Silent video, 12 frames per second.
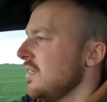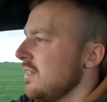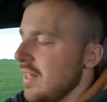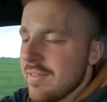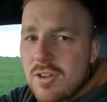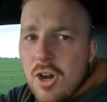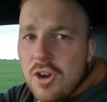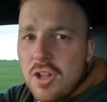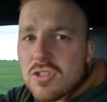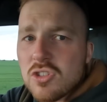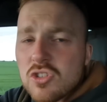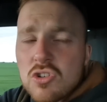they've gone
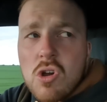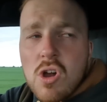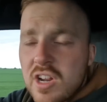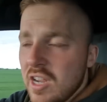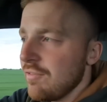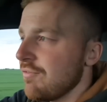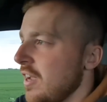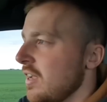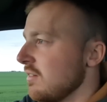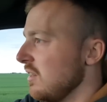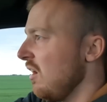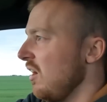on strike, I think,
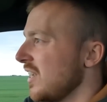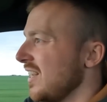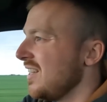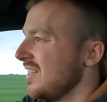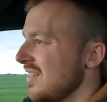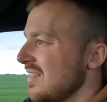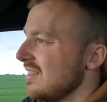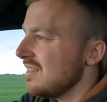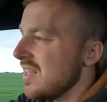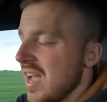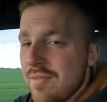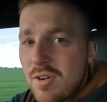like
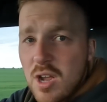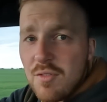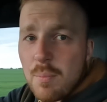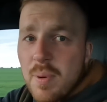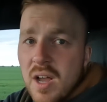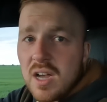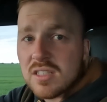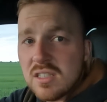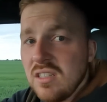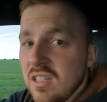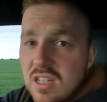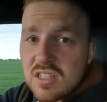every other
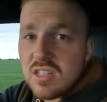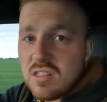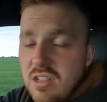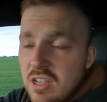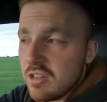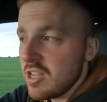person does in the